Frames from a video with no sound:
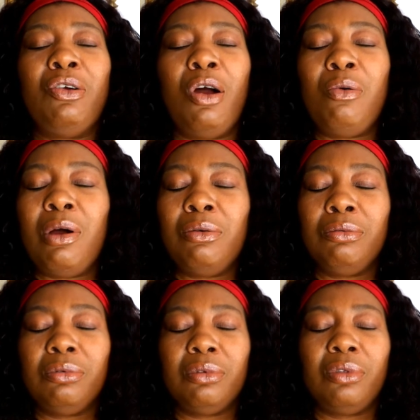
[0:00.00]
go
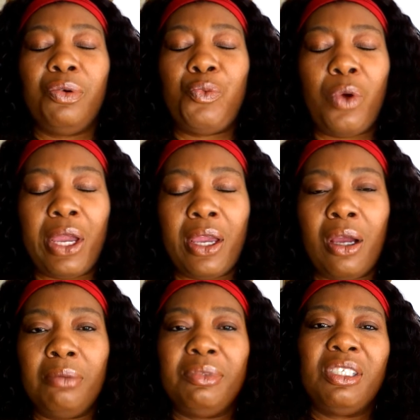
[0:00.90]
on the
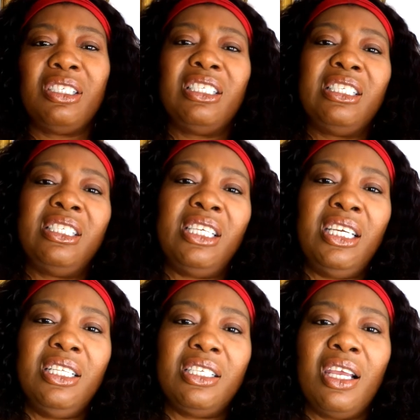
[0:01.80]
web to
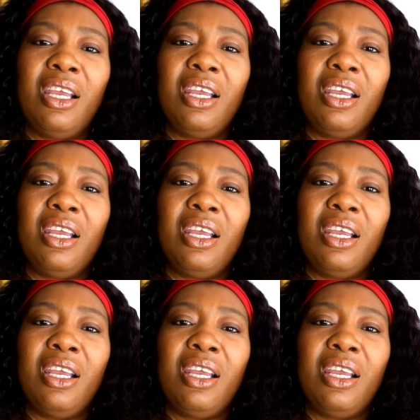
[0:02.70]
seat,